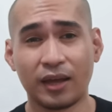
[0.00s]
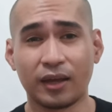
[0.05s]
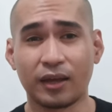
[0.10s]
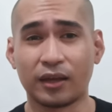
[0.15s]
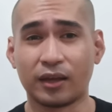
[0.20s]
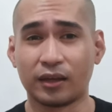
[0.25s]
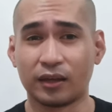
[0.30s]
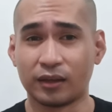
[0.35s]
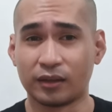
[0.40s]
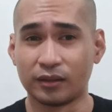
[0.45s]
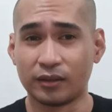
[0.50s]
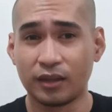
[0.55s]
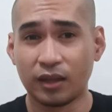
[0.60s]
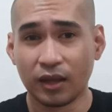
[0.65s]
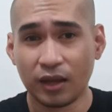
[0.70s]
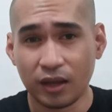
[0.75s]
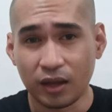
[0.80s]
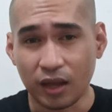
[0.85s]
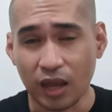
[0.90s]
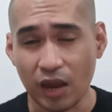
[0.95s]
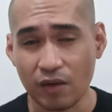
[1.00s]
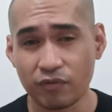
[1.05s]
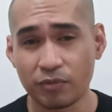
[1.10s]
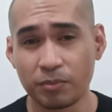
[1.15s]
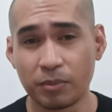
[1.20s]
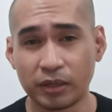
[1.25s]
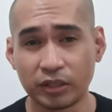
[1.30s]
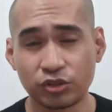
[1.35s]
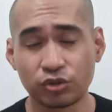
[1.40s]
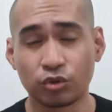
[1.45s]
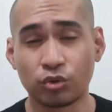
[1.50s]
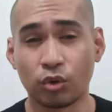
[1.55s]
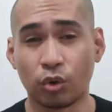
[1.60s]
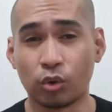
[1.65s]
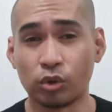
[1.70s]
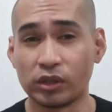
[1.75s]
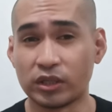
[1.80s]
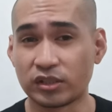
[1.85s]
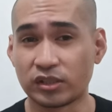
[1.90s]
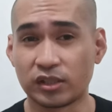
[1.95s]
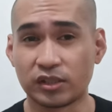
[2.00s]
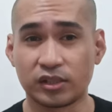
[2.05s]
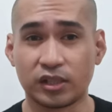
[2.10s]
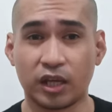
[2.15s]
And everybody's goal is the